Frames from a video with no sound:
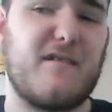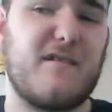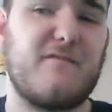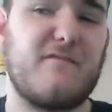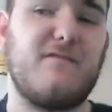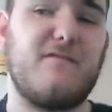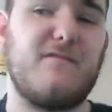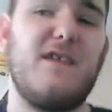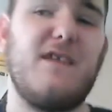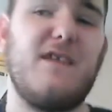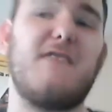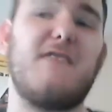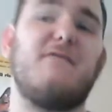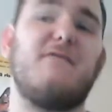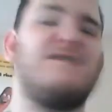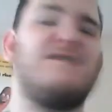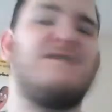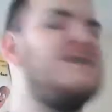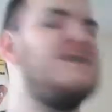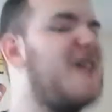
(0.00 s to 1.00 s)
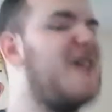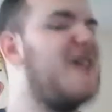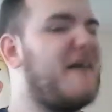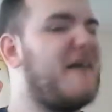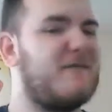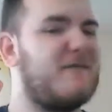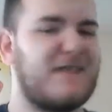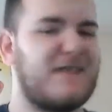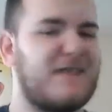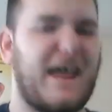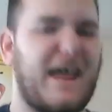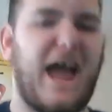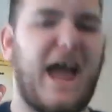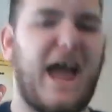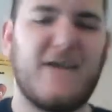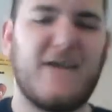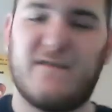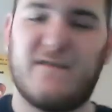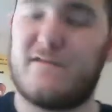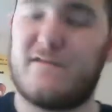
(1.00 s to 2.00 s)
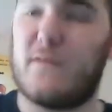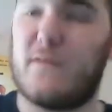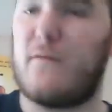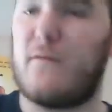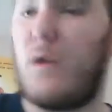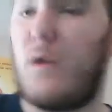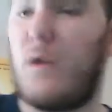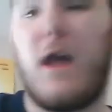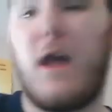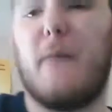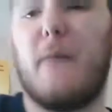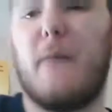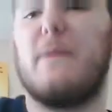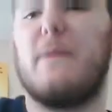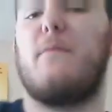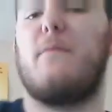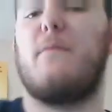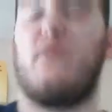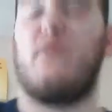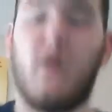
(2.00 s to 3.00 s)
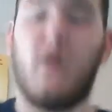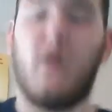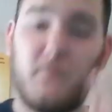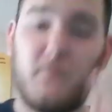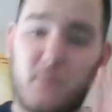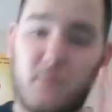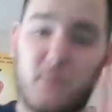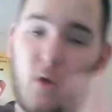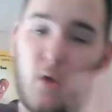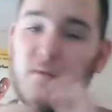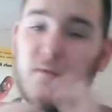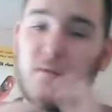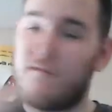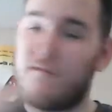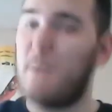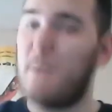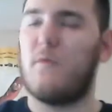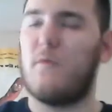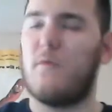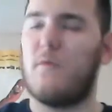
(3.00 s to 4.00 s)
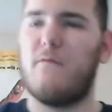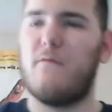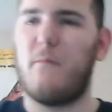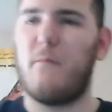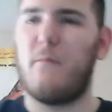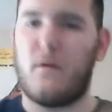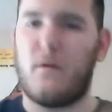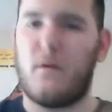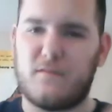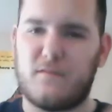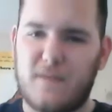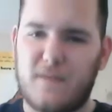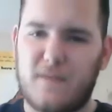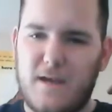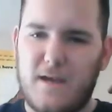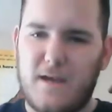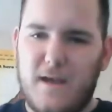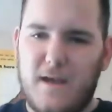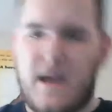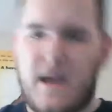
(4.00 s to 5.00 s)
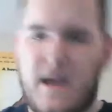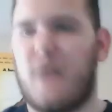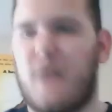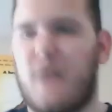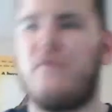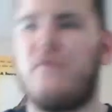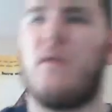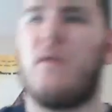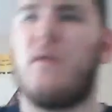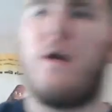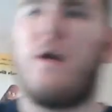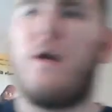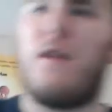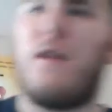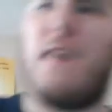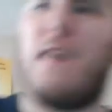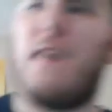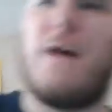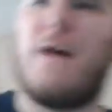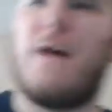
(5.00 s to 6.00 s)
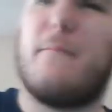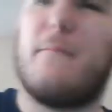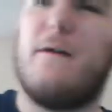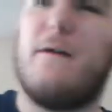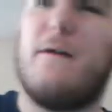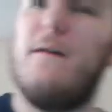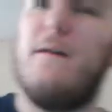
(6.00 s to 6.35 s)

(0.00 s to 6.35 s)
Nick was definitely kind of a show for a lot of people, and I'll go into that more in the post, how I feel about a lot of that, but